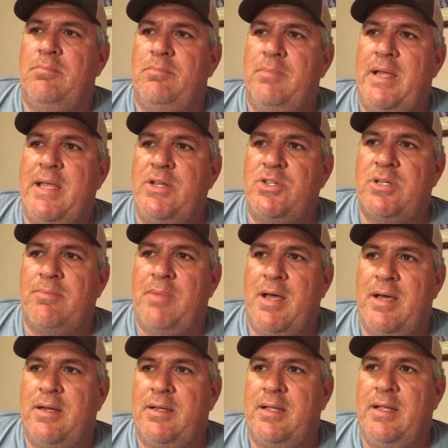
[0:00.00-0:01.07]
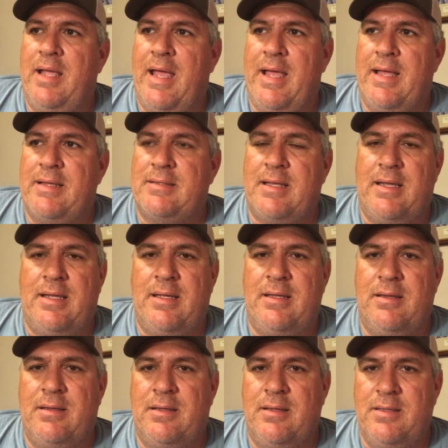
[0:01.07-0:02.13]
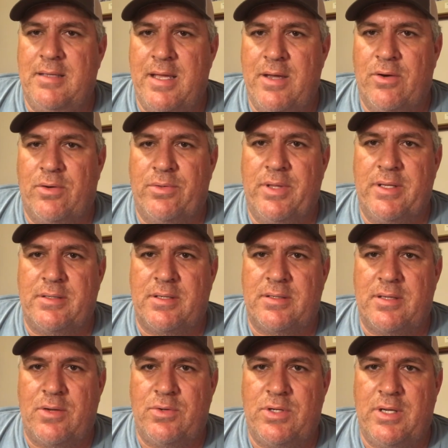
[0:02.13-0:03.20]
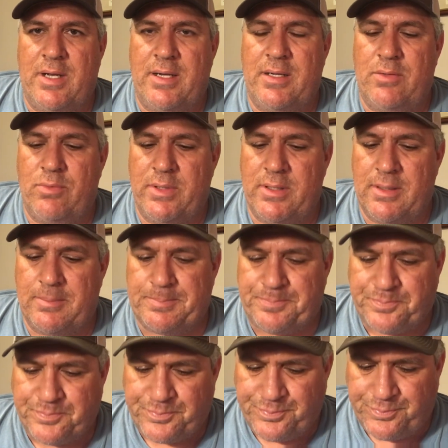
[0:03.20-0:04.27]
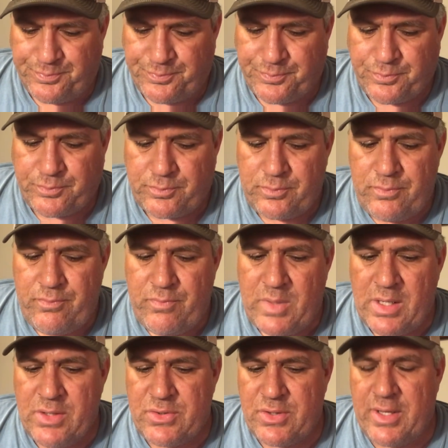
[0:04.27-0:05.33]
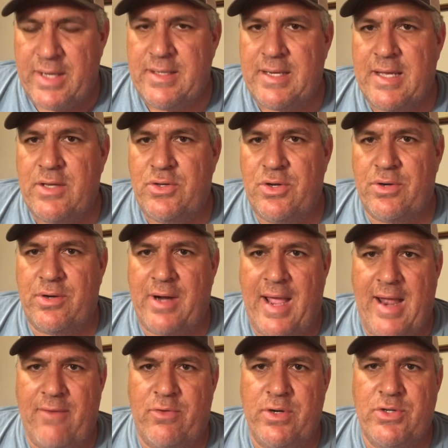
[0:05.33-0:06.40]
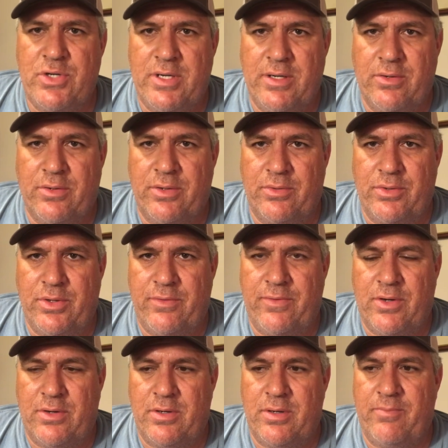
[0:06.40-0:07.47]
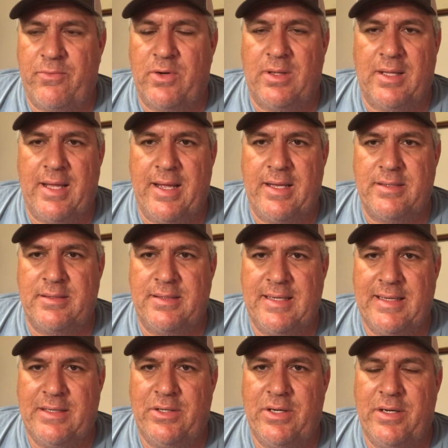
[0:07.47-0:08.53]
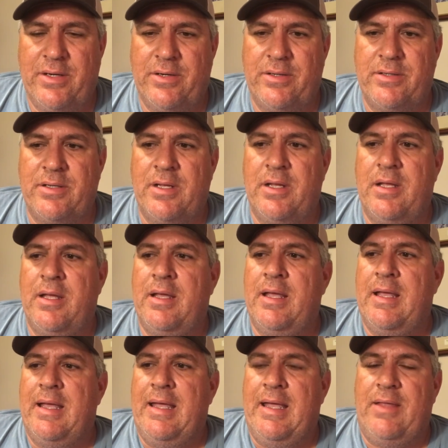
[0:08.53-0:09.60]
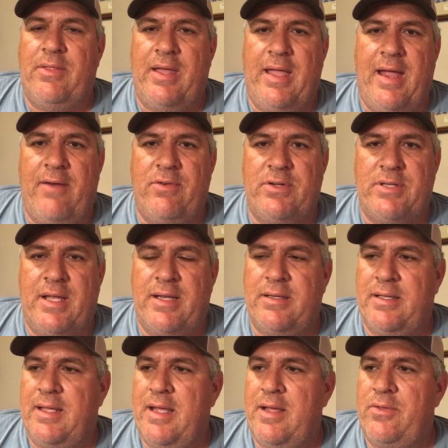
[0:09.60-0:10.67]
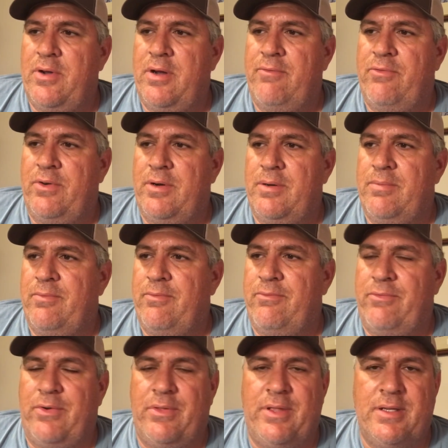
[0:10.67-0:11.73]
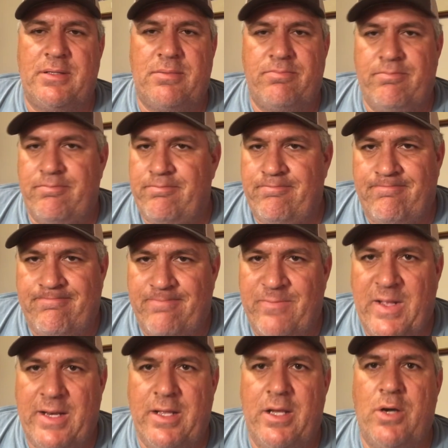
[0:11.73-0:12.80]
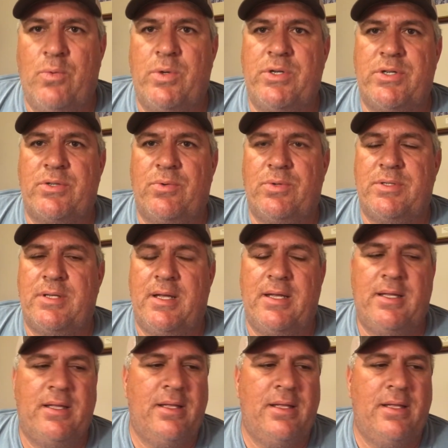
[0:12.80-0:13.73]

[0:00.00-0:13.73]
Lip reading: Each commodity has a yield that's associated with it. So they take your average yield on your farm for the last 10 years, and they average that together. And for this video, we're just going to say,